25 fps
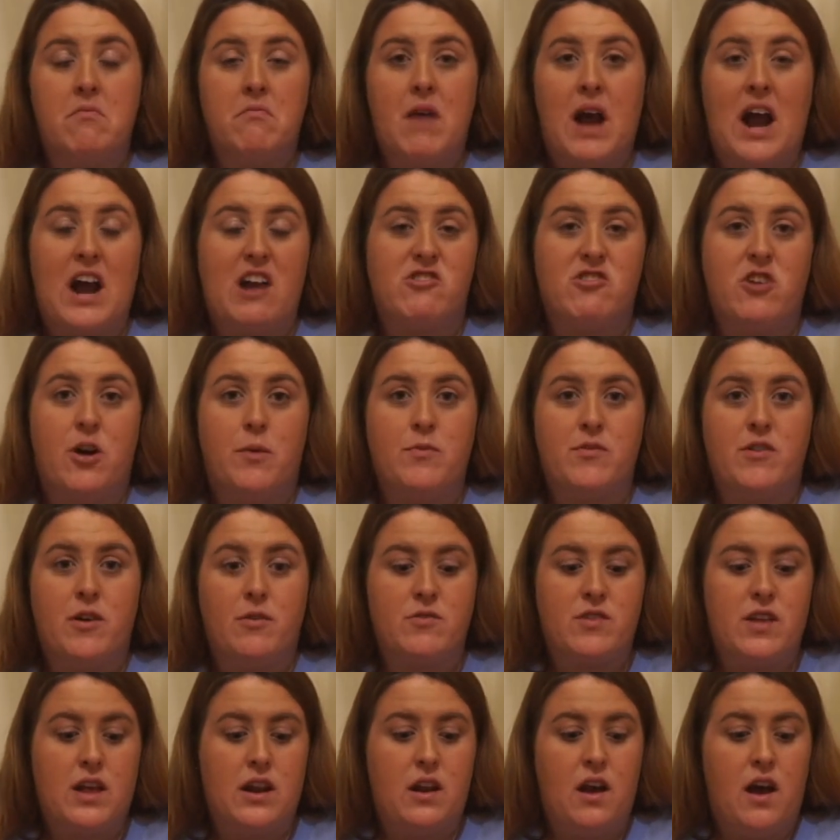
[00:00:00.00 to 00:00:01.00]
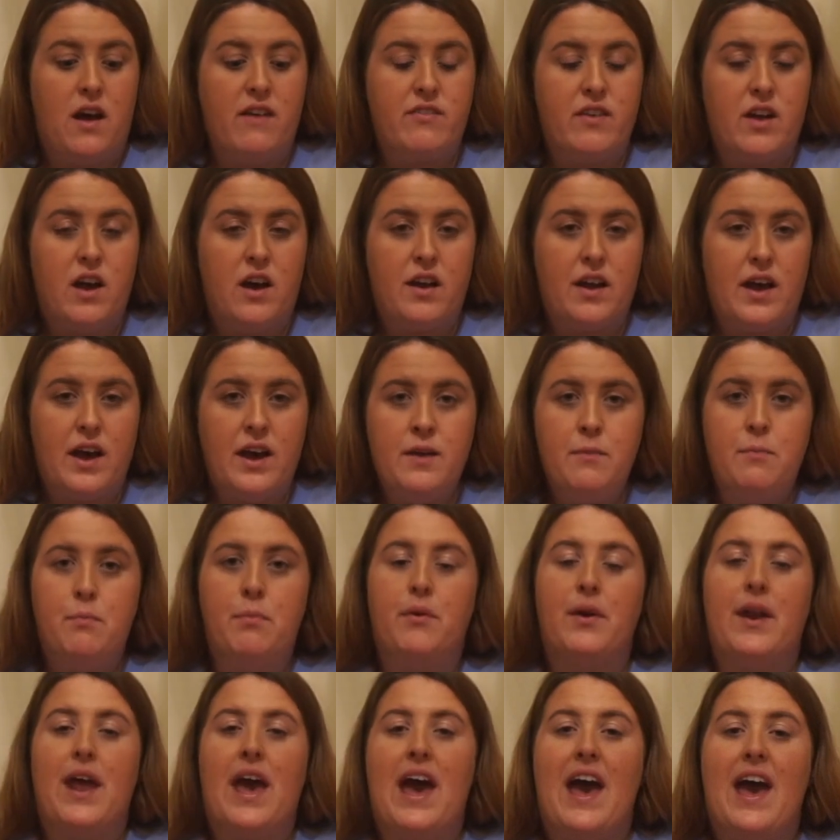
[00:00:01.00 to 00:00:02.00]
Our shops don't sell an awful lot of that,
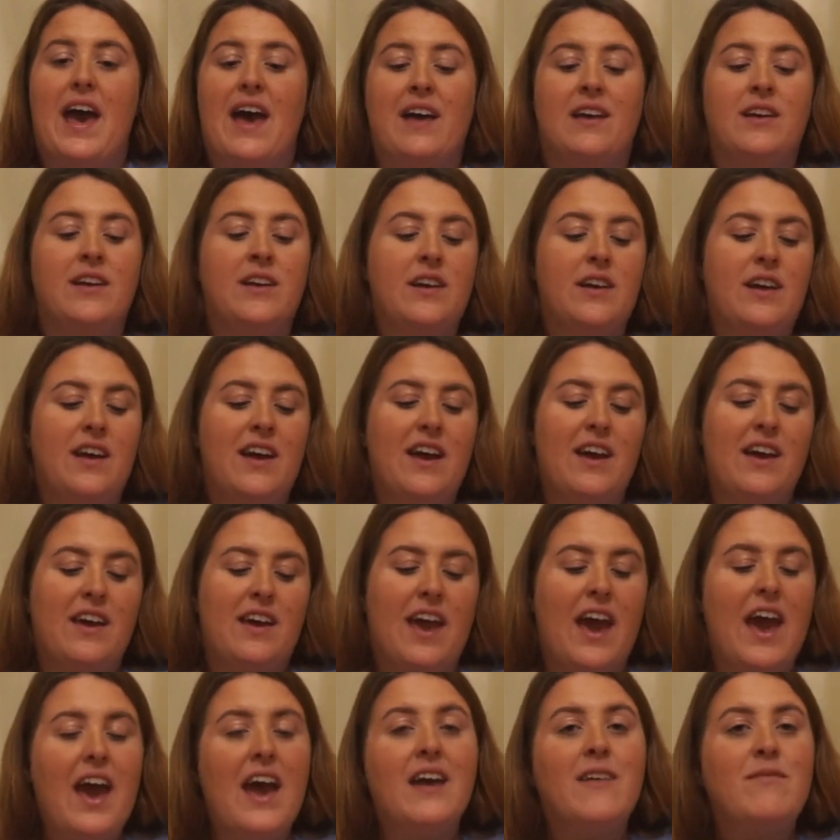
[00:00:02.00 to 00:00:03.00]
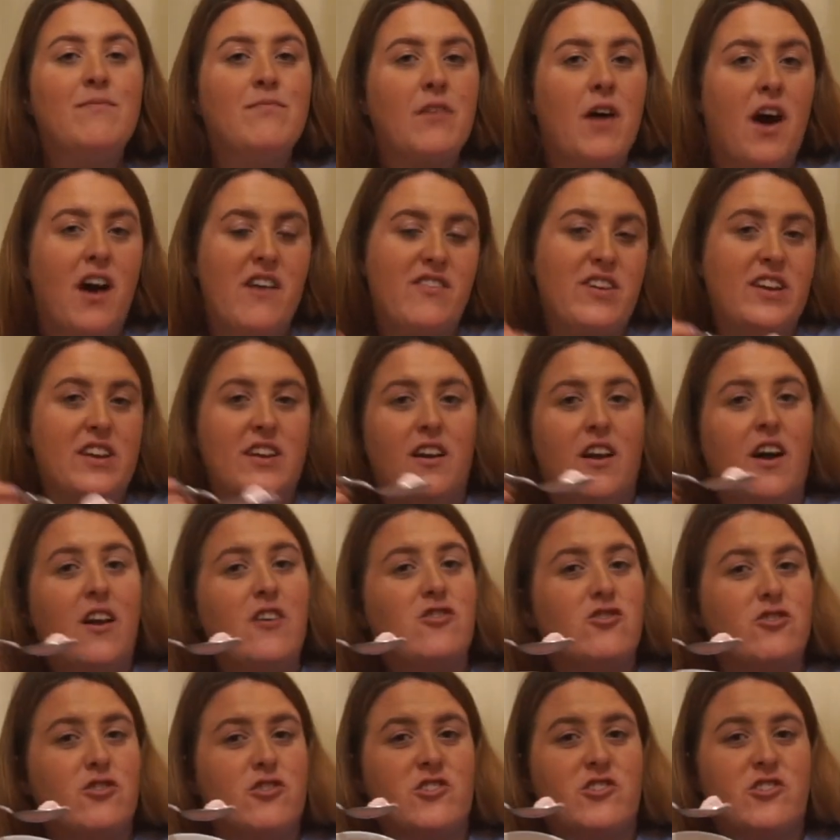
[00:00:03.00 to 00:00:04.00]
but uh, yeah, I've eaten a lot
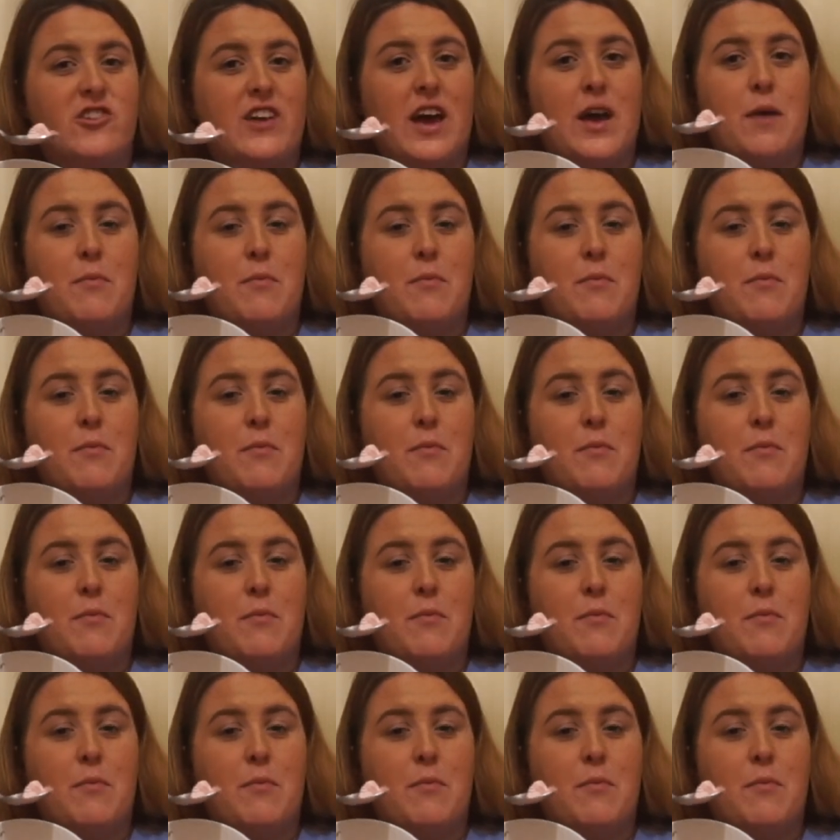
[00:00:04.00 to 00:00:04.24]
of sugar today.